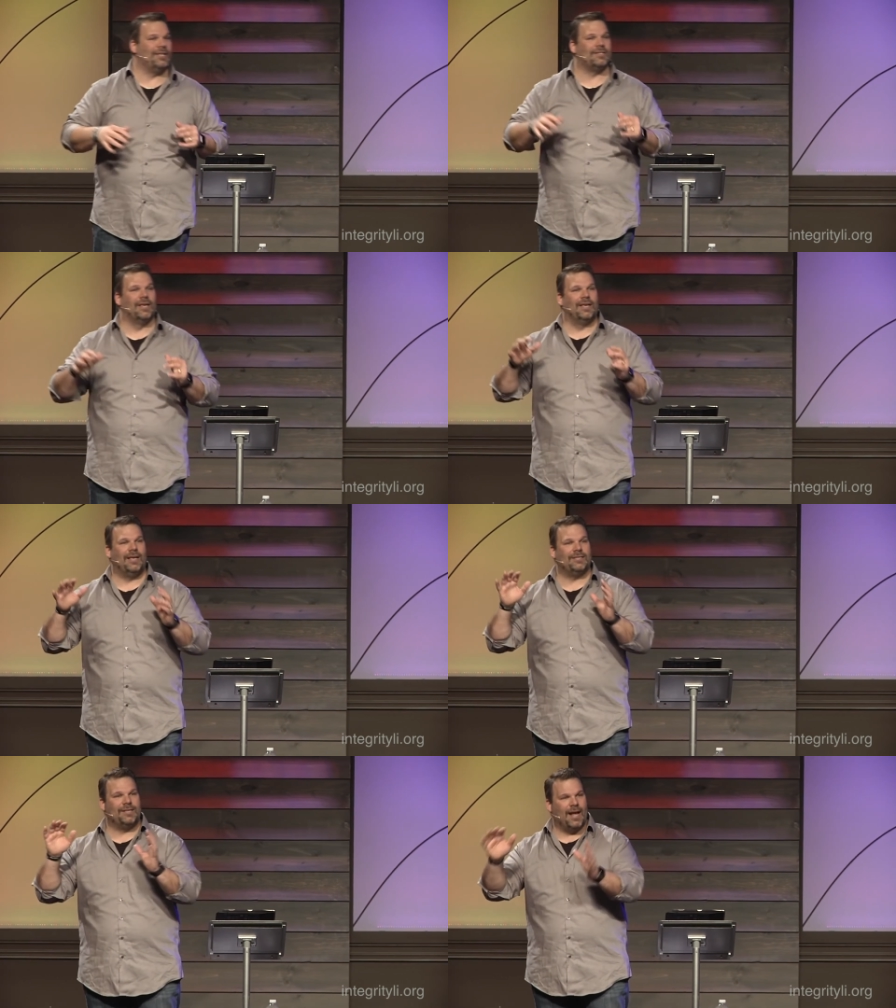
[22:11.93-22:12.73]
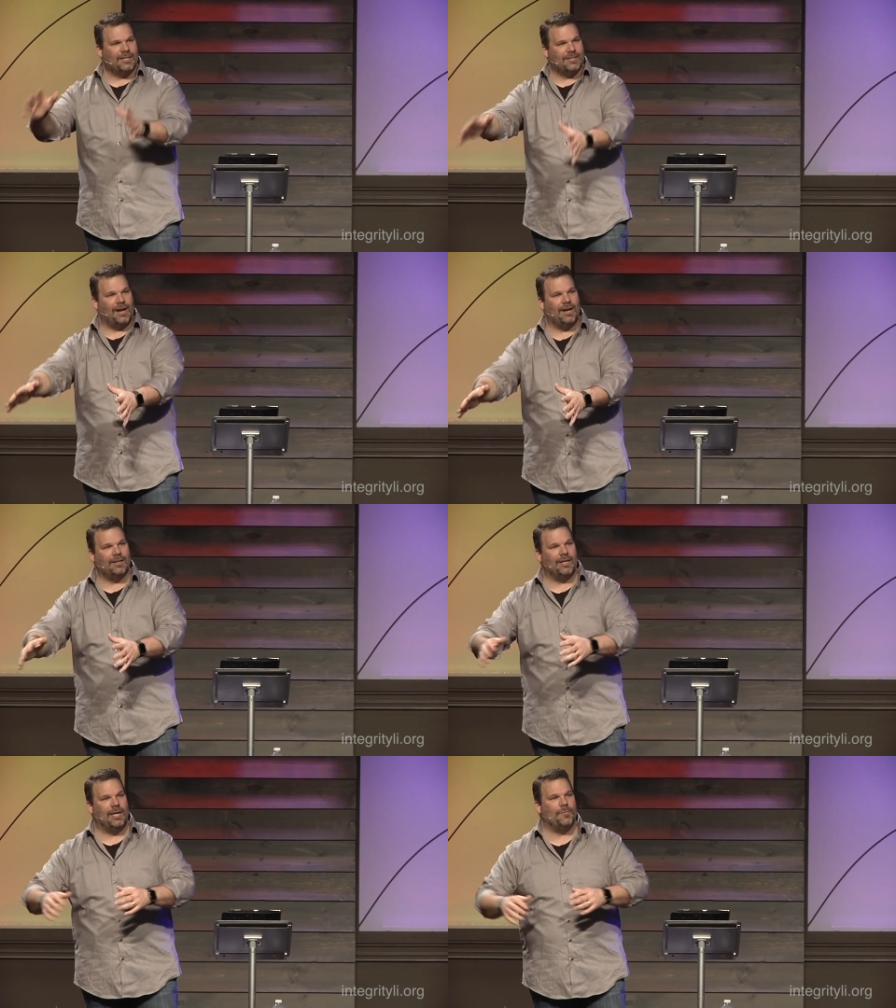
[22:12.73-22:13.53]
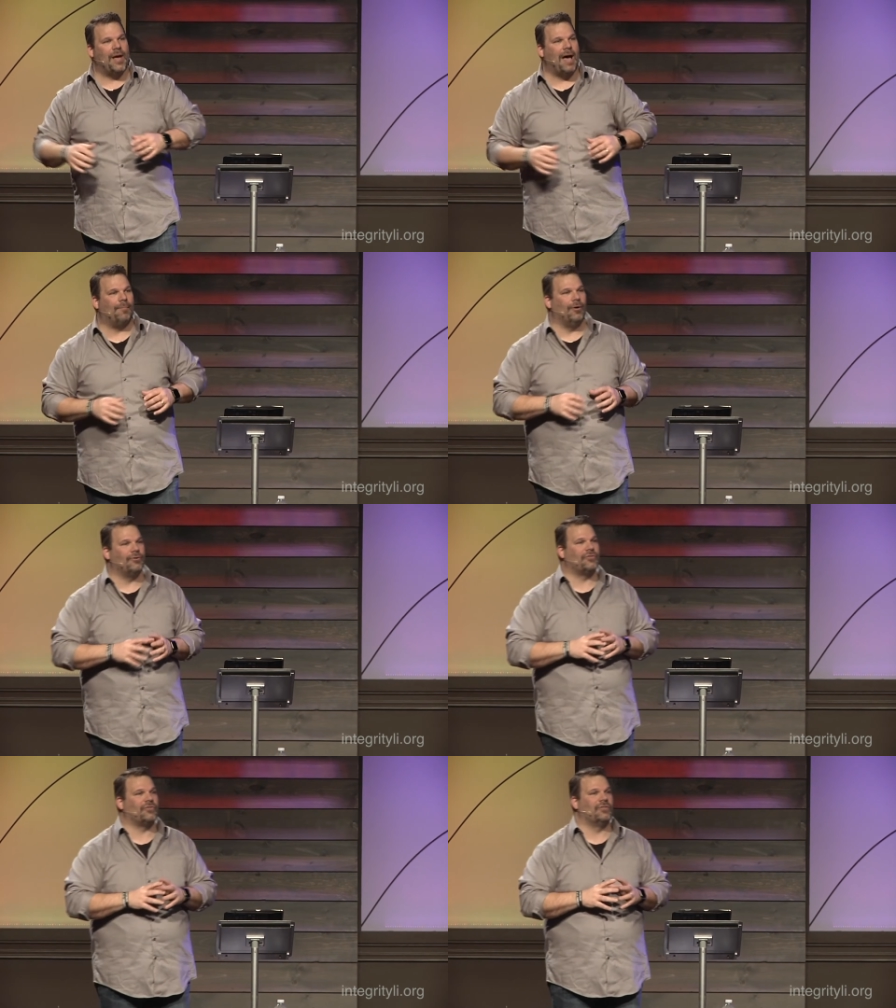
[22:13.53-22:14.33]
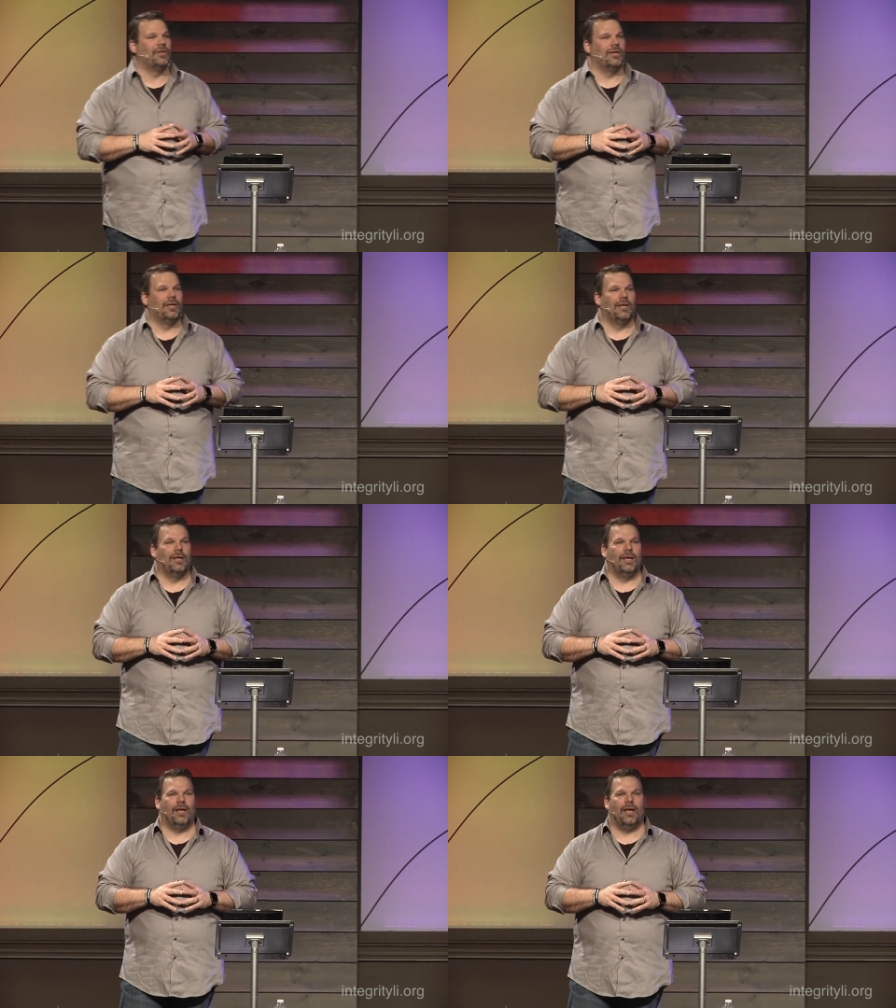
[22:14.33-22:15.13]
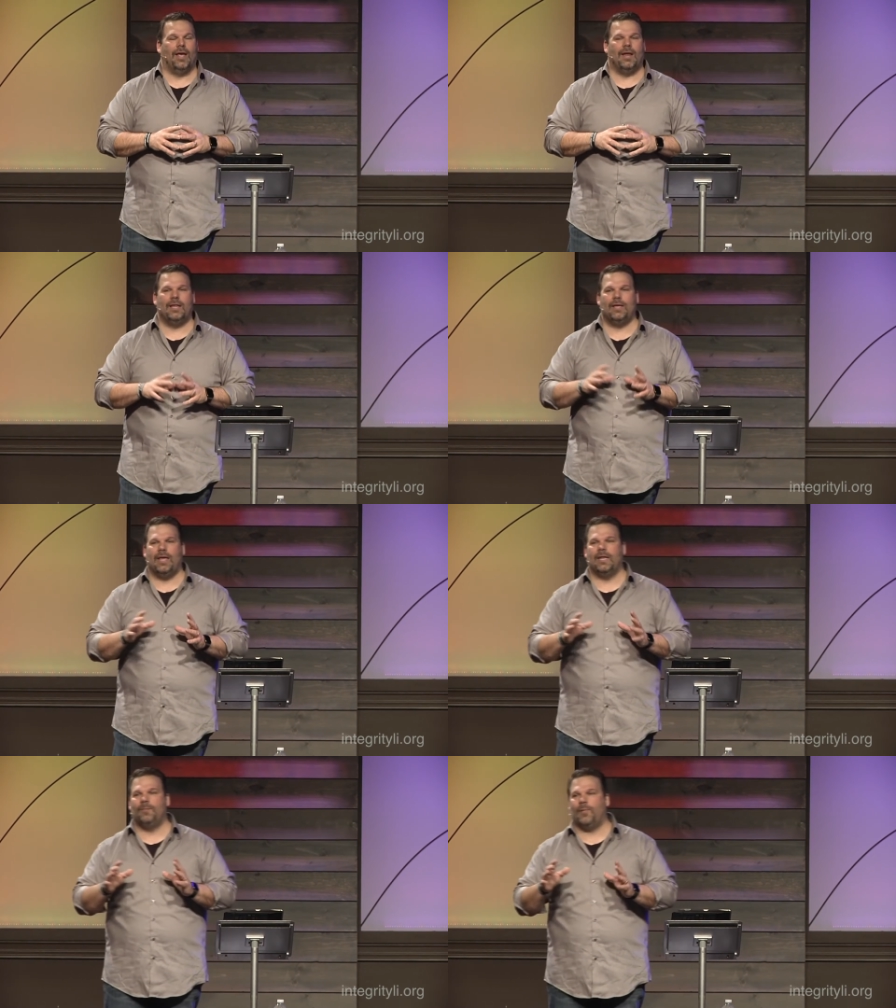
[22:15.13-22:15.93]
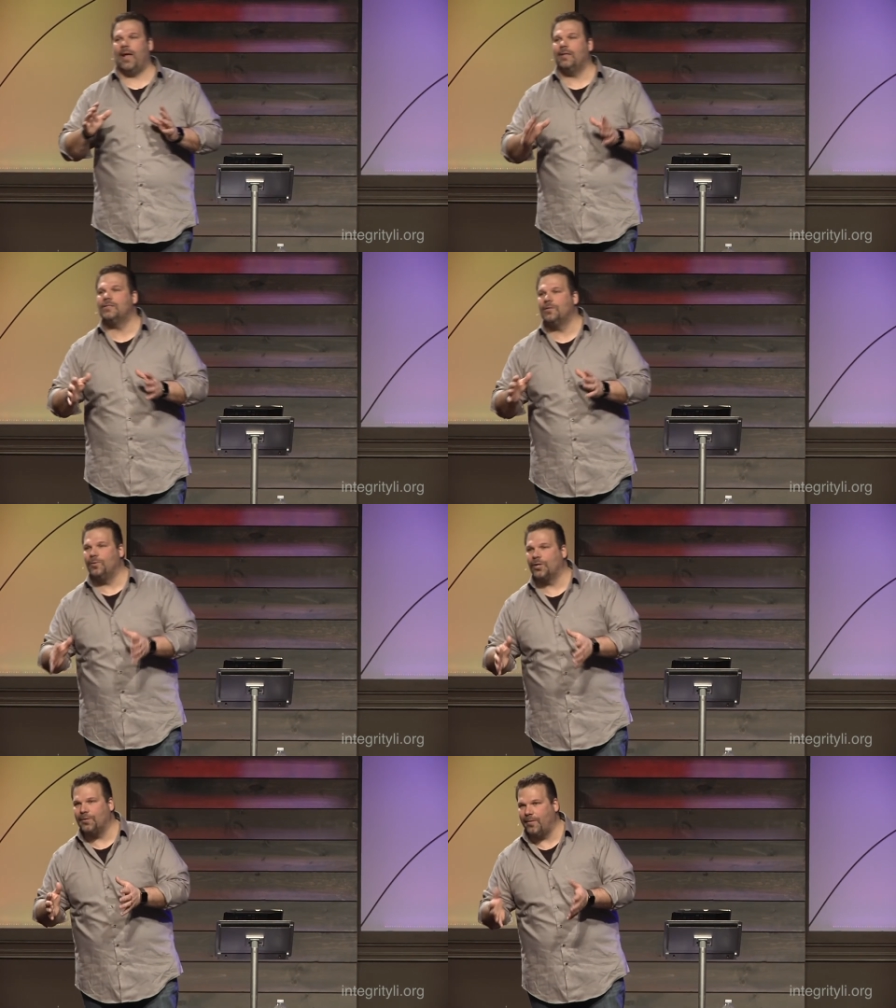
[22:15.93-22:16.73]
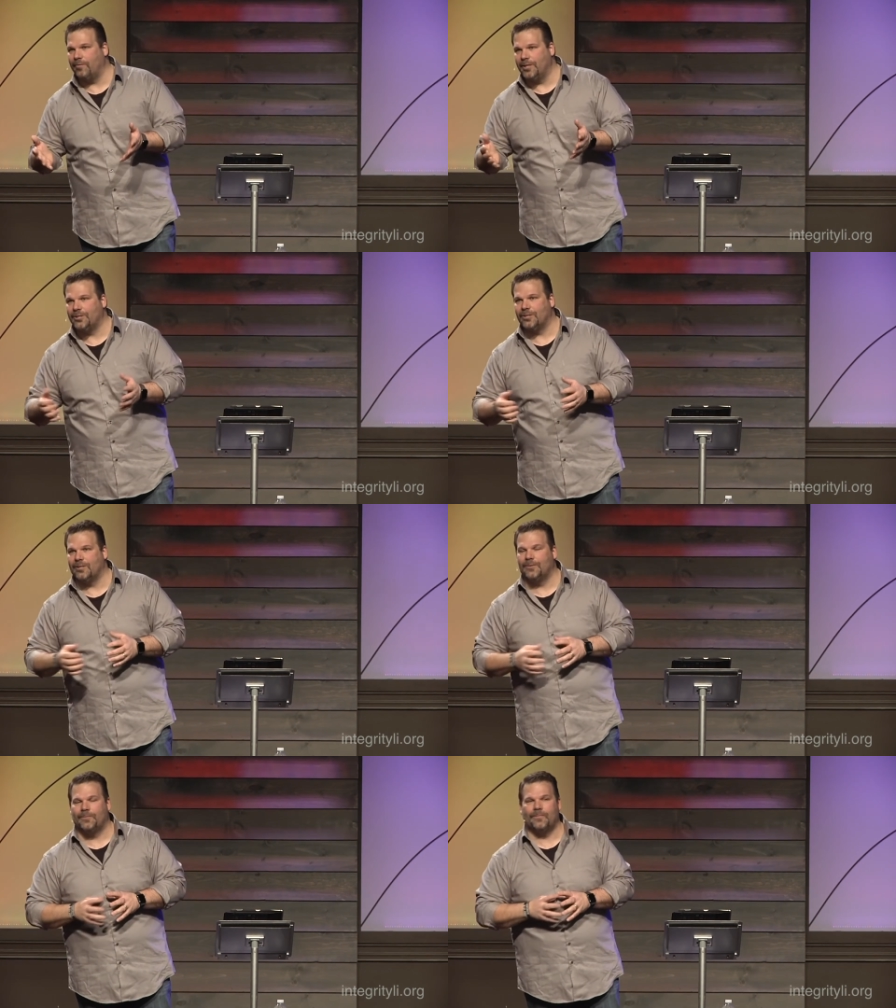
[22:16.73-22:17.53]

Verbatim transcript: He's, he's in exile in Patmos and he, and he pens the book of Revelation.